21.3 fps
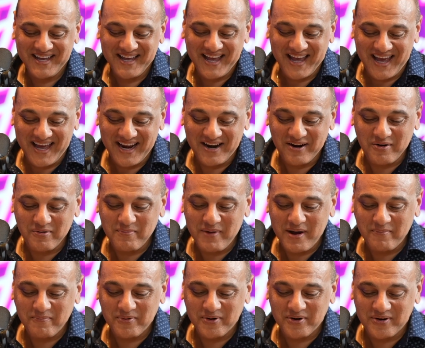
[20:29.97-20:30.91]
And I
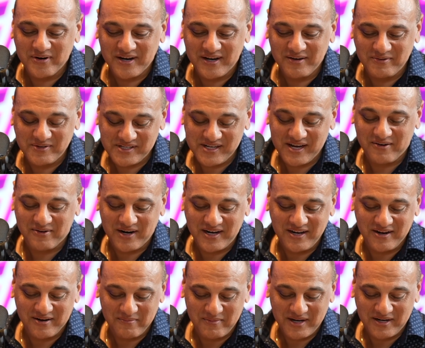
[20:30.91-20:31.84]
remember it was, right
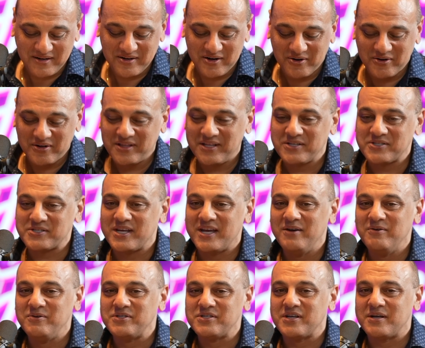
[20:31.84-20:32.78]
here. I made a note on this. It
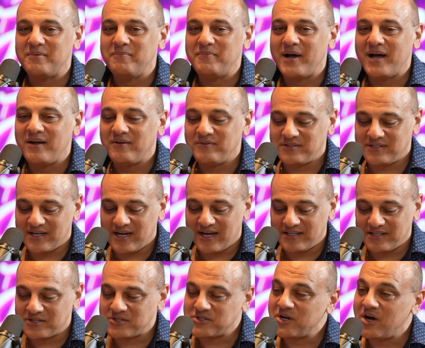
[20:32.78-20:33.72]
was about
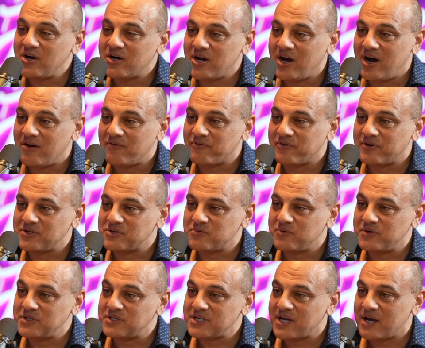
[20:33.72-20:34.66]
the SALT conference
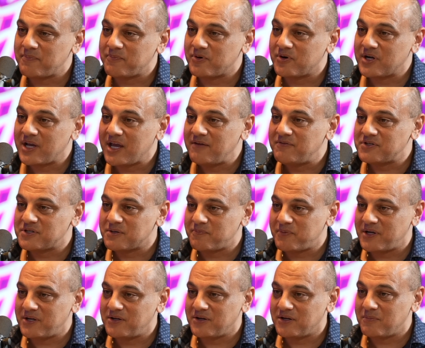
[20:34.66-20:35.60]
when Tepper gave his
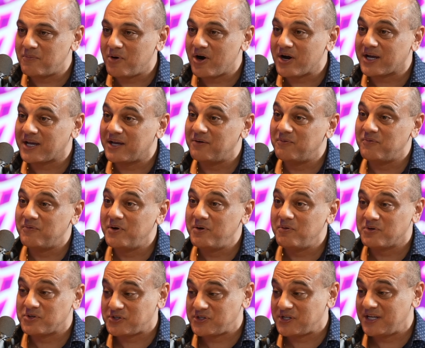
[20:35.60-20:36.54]
opinion on the market, and we
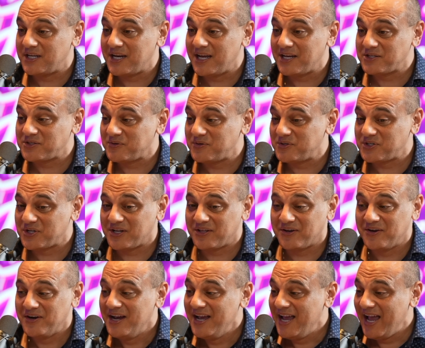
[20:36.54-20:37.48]
were sitting next to each
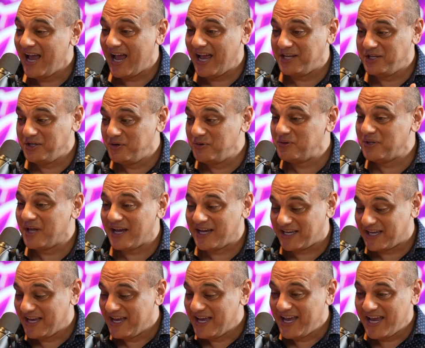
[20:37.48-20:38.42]
other, and you
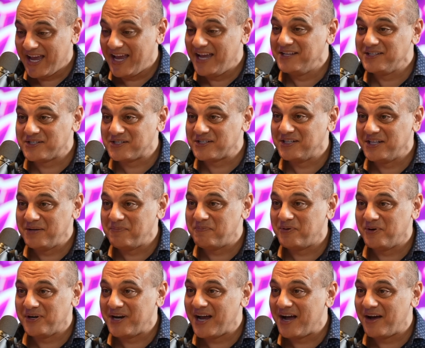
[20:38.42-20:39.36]
like instantly
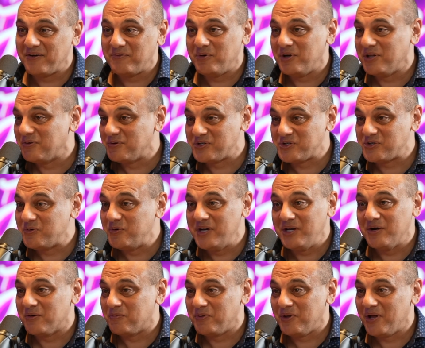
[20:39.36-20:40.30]
put out whether it was
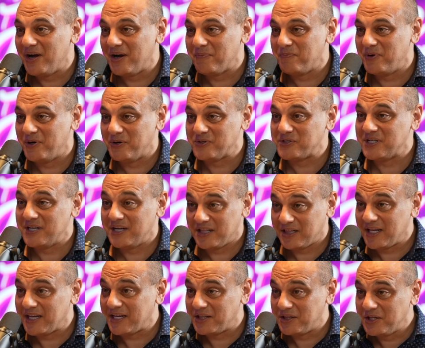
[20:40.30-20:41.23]
tweet or blog post, and it
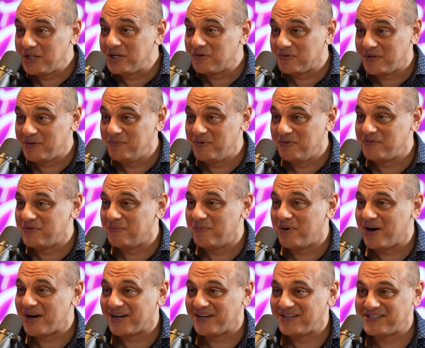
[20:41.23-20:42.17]
like literally moved the
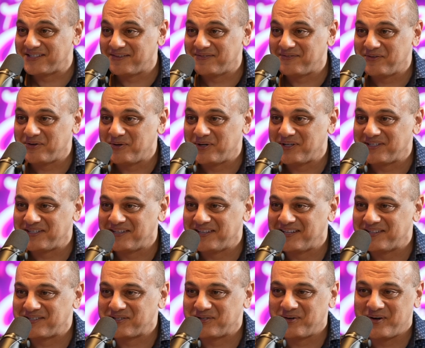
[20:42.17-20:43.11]
markets. If you want to tell
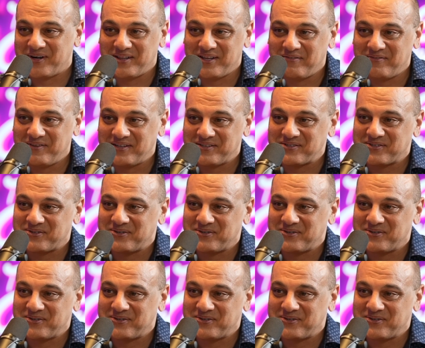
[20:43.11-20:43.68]
that story, I love that story.